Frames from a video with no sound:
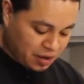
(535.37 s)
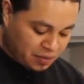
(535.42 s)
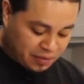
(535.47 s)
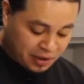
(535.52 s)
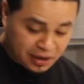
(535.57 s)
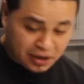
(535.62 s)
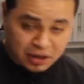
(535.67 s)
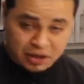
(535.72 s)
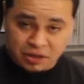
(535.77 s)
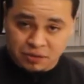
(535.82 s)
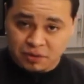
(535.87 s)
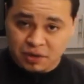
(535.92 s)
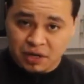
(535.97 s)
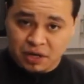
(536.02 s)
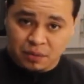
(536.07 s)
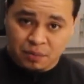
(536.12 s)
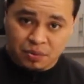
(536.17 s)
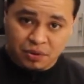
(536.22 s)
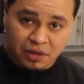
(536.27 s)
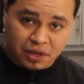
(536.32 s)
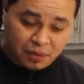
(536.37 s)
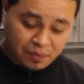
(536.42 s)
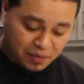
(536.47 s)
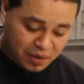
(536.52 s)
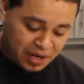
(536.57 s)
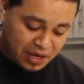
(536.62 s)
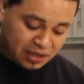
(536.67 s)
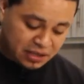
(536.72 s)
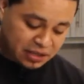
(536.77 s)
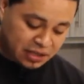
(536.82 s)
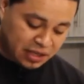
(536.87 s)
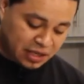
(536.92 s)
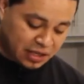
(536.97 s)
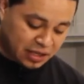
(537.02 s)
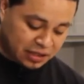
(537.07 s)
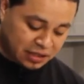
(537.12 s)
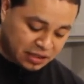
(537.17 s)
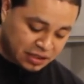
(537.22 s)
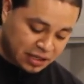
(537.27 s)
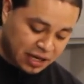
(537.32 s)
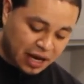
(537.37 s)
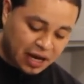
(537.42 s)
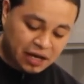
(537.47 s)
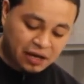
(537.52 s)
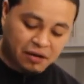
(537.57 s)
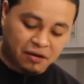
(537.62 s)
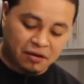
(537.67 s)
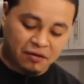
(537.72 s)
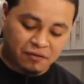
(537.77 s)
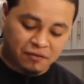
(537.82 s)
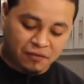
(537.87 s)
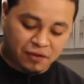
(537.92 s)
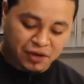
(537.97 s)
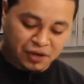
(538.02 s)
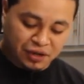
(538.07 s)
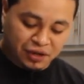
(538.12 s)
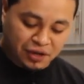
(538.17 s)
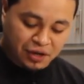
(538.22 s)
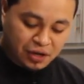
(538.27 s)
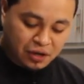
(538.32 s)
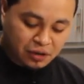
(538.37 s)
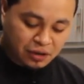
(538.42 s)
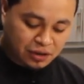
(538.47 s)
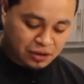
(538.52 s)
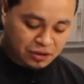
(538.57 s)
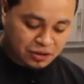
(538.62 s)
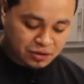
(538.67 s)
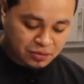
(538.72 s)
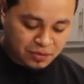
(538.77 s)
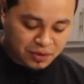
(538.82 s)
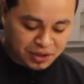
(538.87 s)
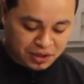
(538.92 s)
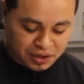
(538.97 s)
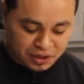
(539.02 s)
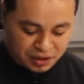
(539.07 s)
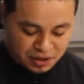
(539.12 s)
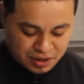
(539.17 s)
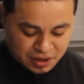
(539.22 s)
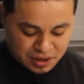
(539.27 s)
because we're gonna put the mix inside of where the yolk used to be.